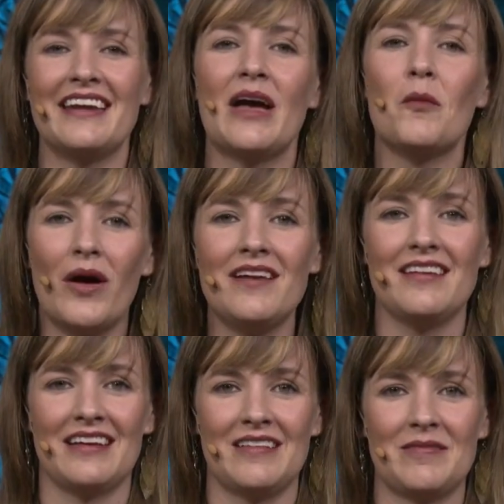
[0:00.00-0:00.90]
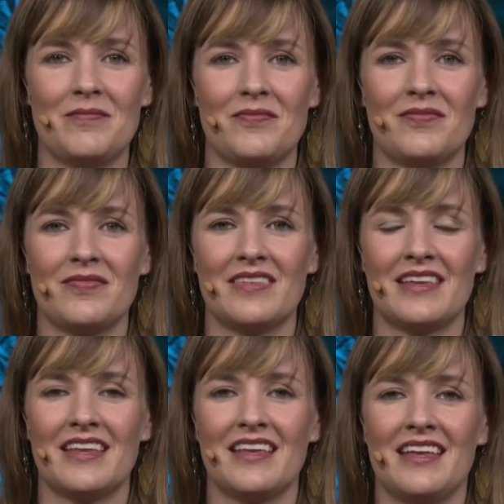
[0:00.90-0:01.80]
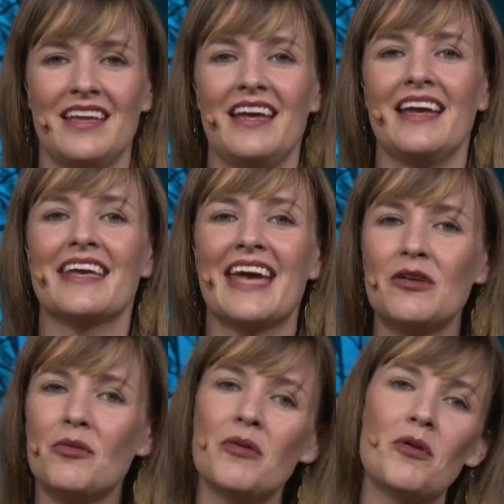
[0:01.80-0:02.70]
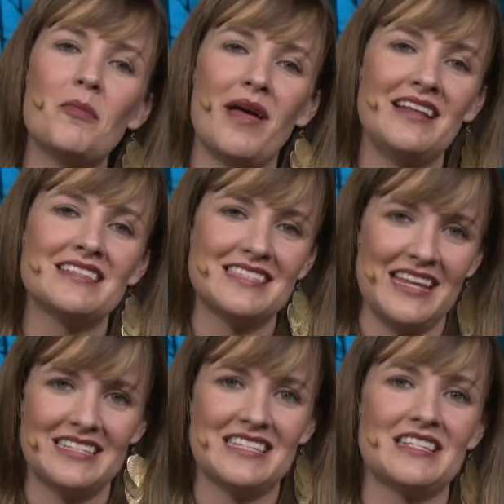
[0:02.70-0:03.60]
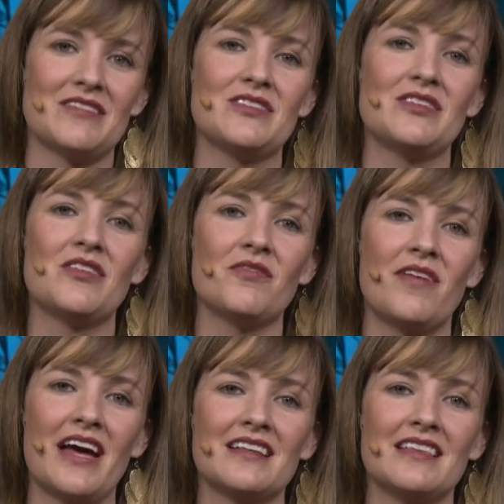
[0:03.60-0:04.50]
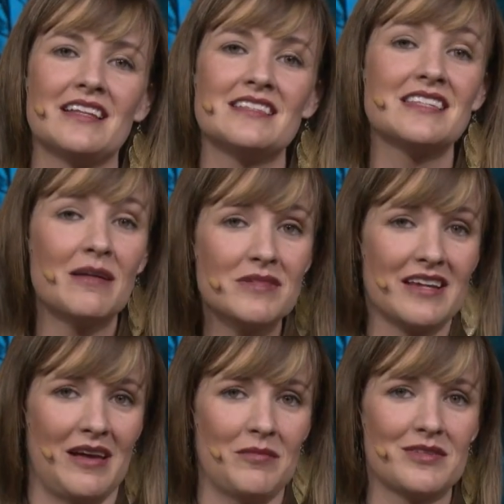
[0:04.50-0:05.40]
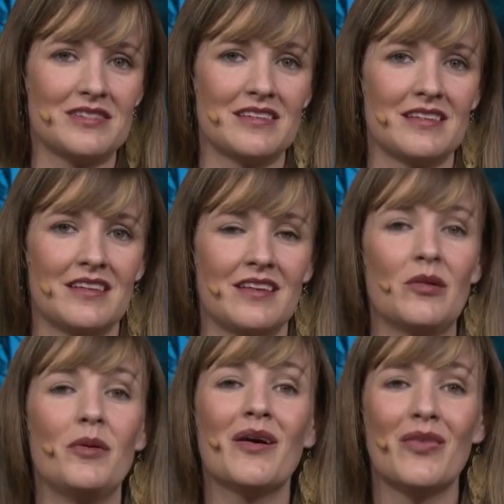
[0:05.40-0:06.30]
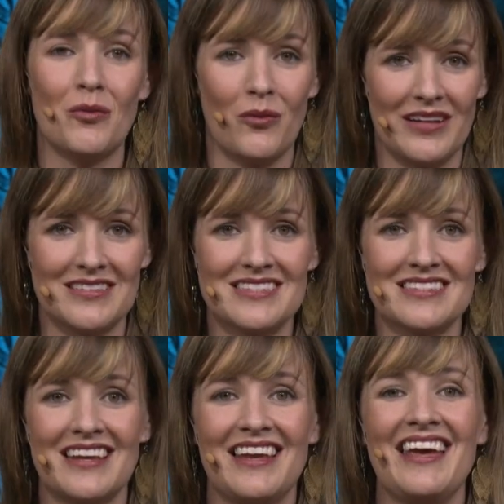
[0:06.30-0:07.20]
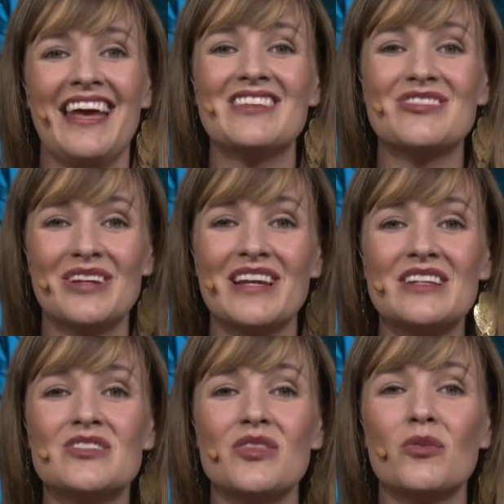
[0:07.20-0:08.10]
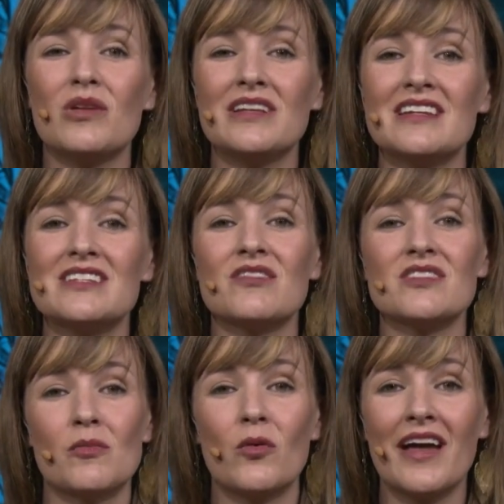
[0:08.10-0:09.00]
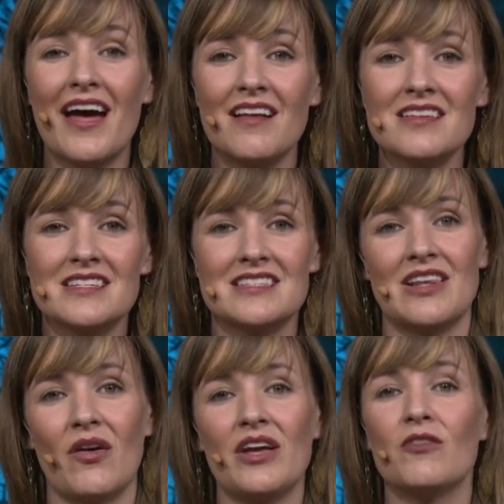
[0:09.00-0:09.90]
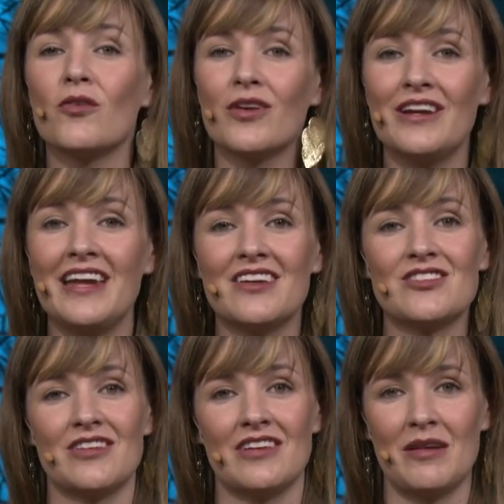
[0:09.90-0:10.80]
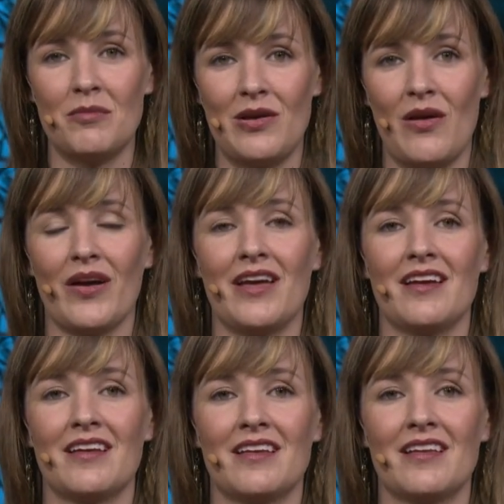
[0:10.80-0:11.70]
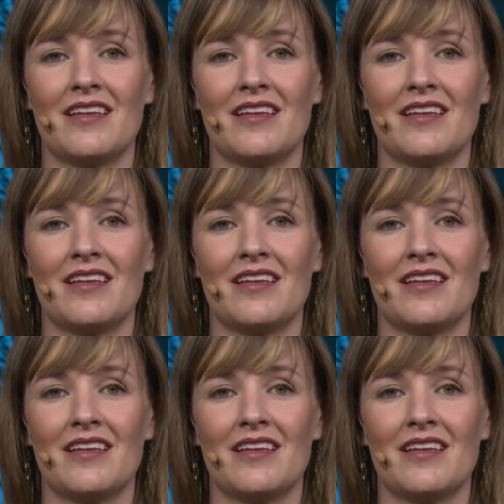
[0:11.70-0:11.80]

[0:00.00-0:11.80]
And I wonder, can we remain sensitive to the fact that sometimes we are the ones entering into the wilderness of someone else's longing for connection and belonging?